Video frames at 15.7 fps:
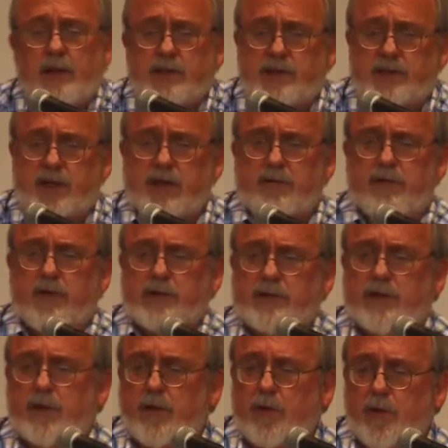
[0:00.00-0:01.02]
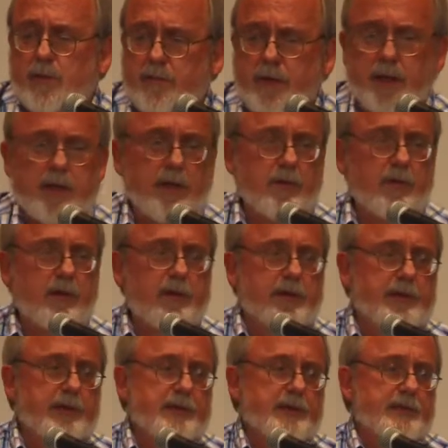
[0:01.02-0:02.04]
Sheriff wants to hold a meeting with
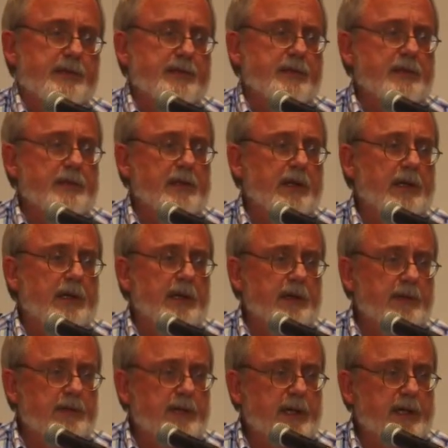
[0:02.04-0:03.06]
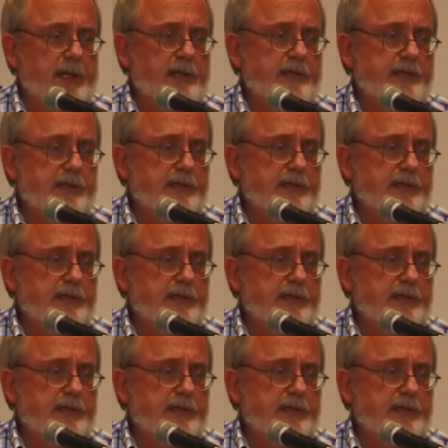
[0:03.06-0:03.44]
his lieutenants,